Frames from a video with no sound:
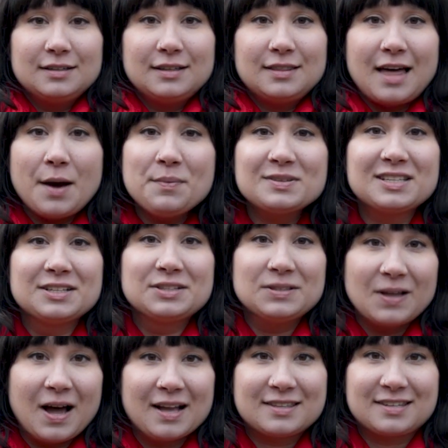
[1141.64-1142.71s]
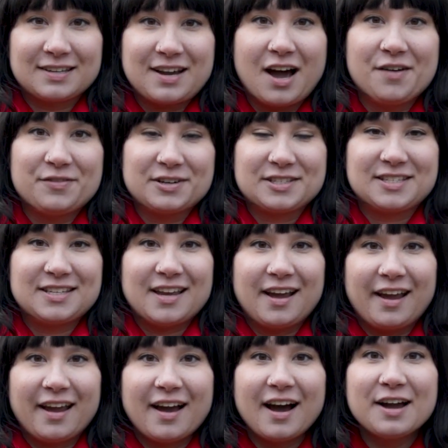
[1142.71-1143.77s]
That was a lot to cover
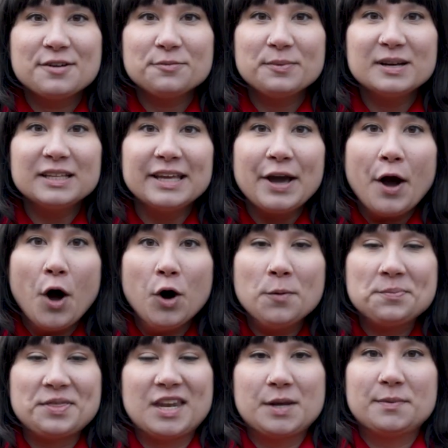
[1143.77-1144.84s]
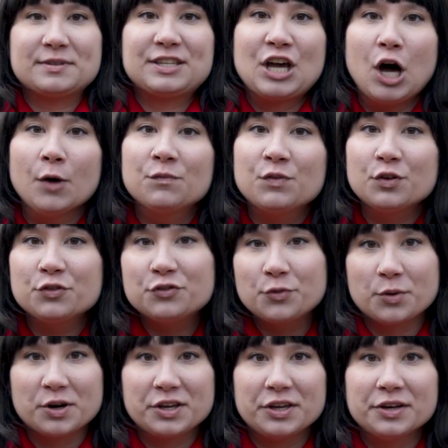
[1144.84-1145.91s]
today. I really hope that it was helpful
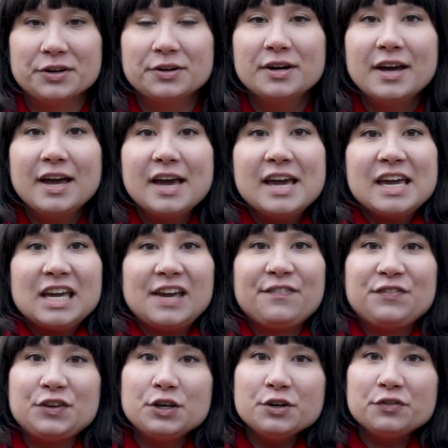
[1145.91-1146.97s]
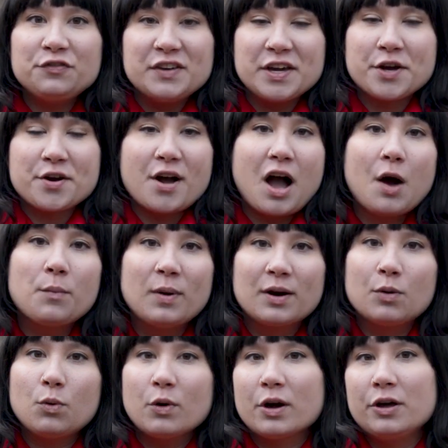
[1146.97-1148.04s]
for you. If you figure out
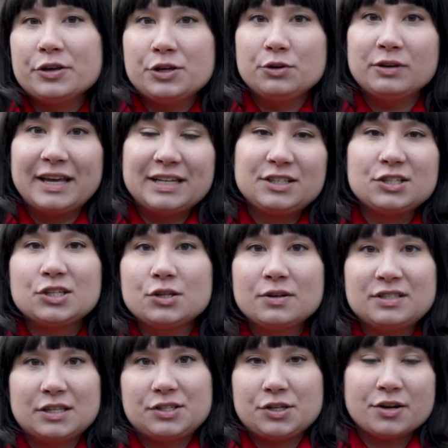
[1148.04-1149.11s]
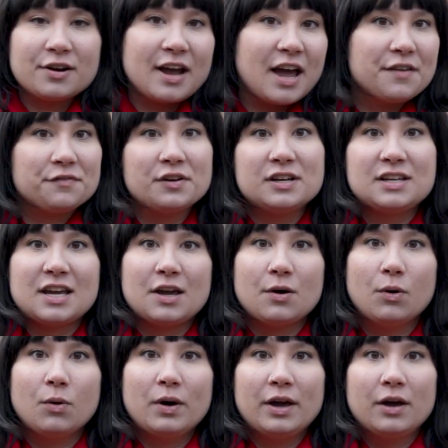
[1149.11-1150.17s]
what oil you'd like to use as your everyday
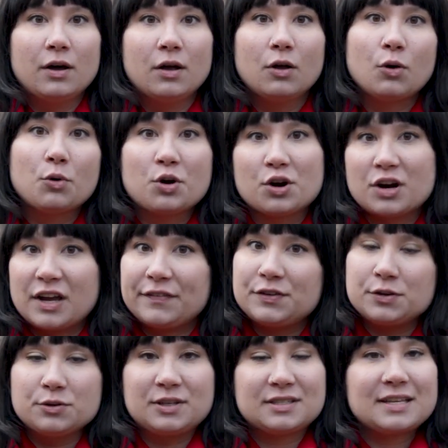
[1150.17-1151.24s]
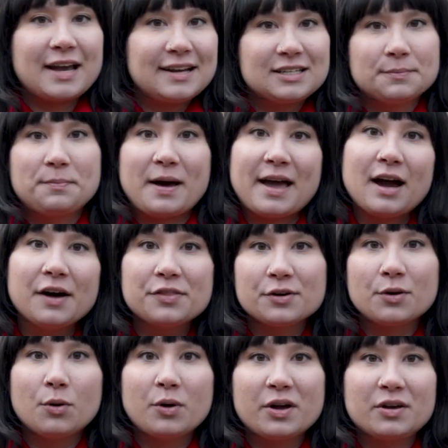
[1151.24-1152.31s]
oil, or if you decide to buy
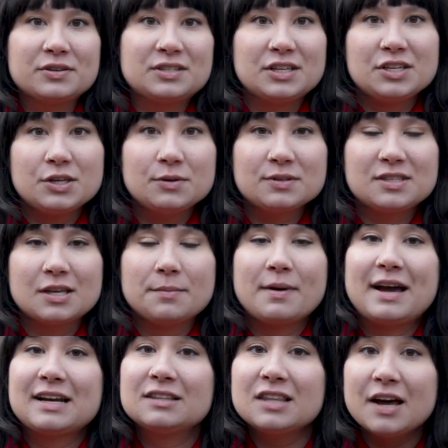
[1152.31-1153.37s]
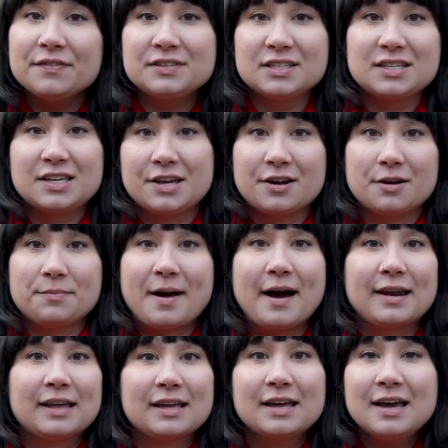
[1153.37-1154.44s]
other oils and use them, I'd love to hear
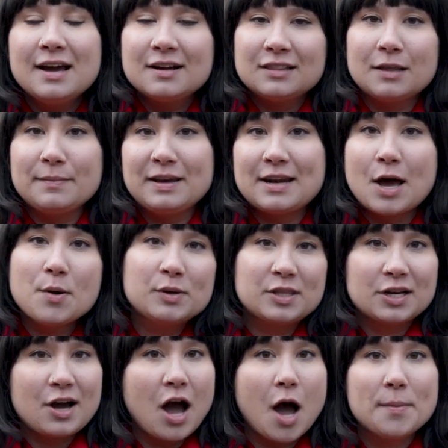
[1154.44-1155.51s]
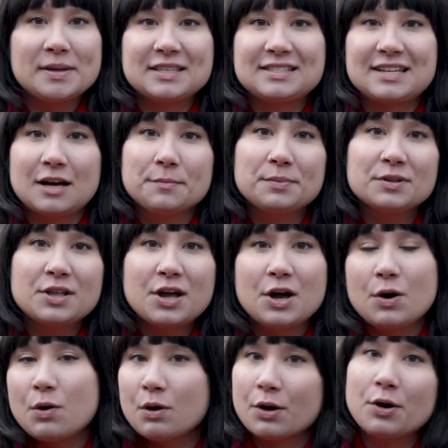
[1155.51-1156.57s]
about it. Let me know in the comments down
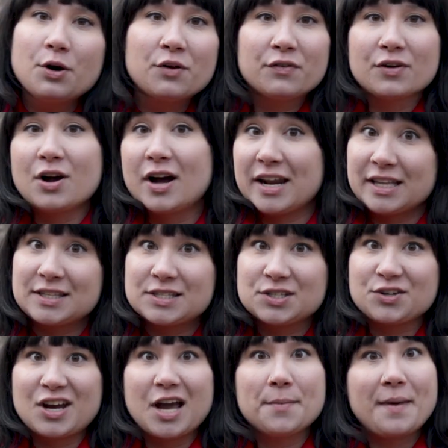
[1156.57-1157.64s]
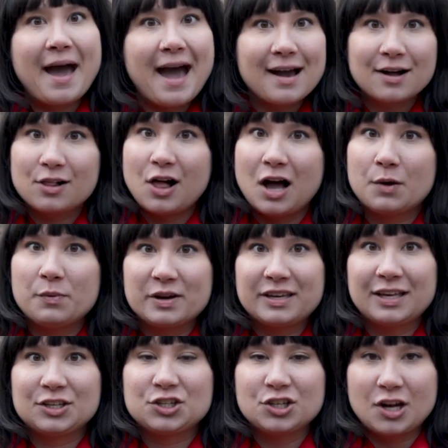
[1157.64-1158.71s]
below or over on Instagram at Clockwork
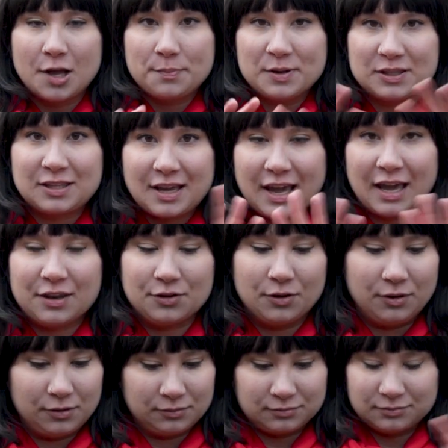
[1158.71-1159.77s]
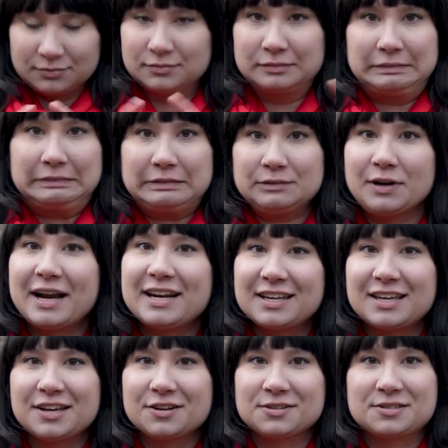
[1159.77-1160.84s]
Kitchen. I'll put the handle right
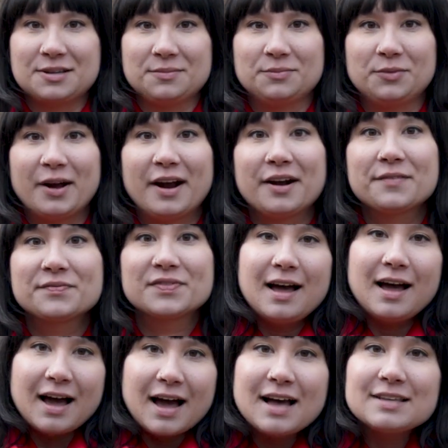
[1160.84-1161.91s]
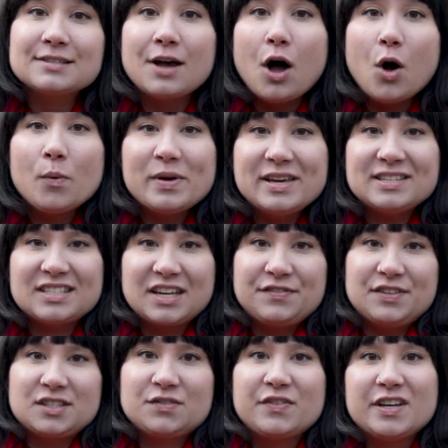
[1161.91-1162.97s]
here somewhere. As always,
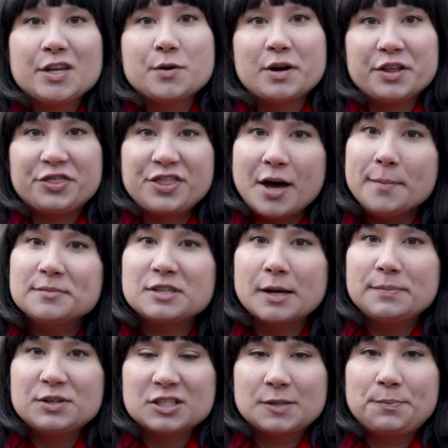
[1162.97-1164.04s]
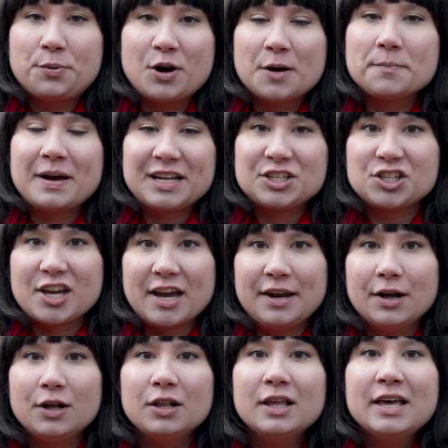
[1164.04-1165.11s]
give this video a thumbs up to support my
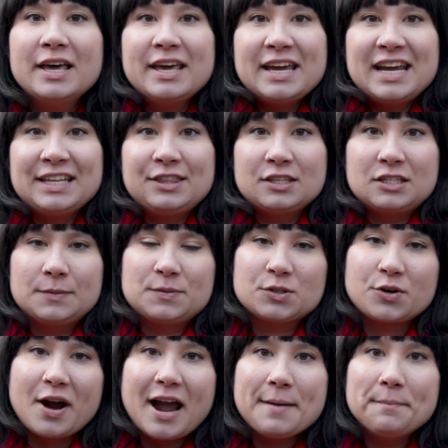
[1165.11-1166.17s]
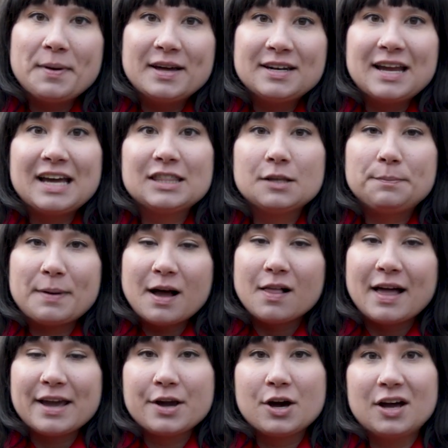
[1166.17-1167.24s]
channel. Hit the subscribe button and the
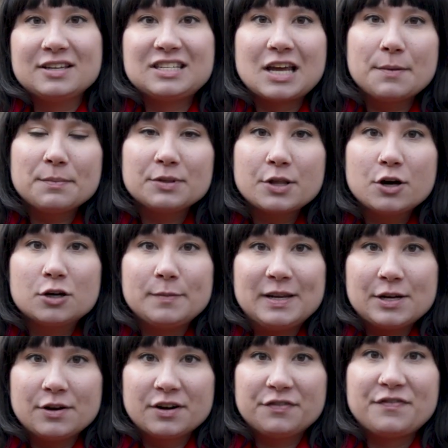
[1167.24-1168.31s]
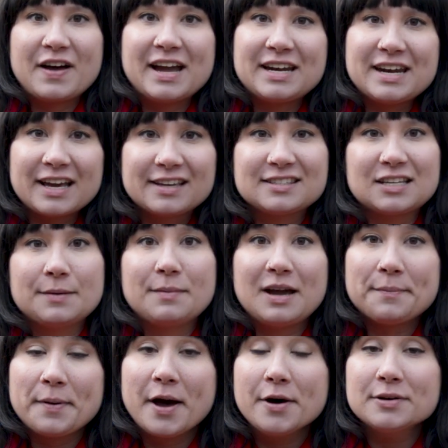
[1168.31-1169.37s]
bell icon down below to be notified next time
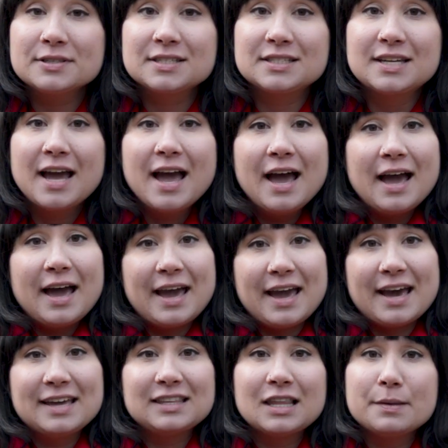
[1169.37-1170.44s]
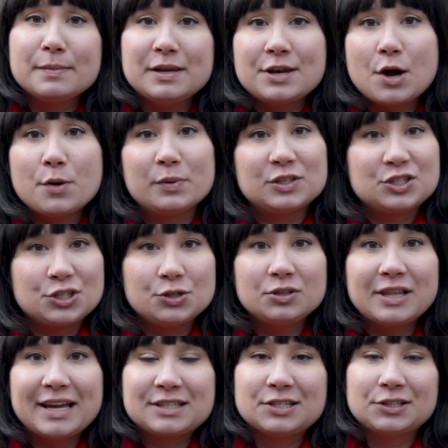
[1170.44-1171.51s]
I post. And let me know what you'd
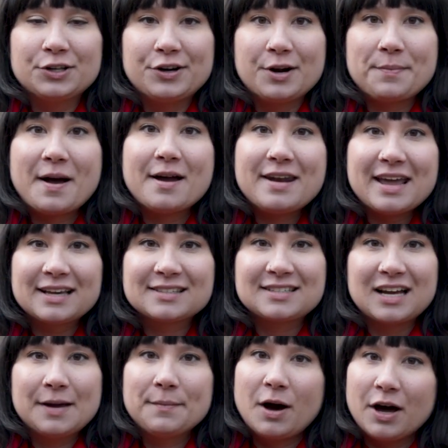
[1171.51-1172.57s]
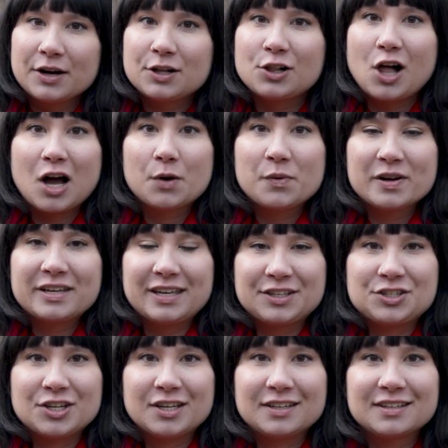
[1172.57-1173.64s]
like to learn about next time on Clockwork
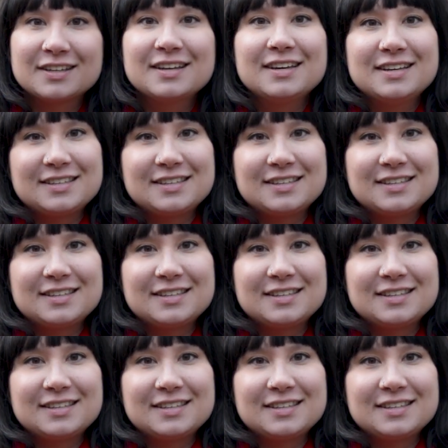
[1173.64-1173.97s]
Kitchen.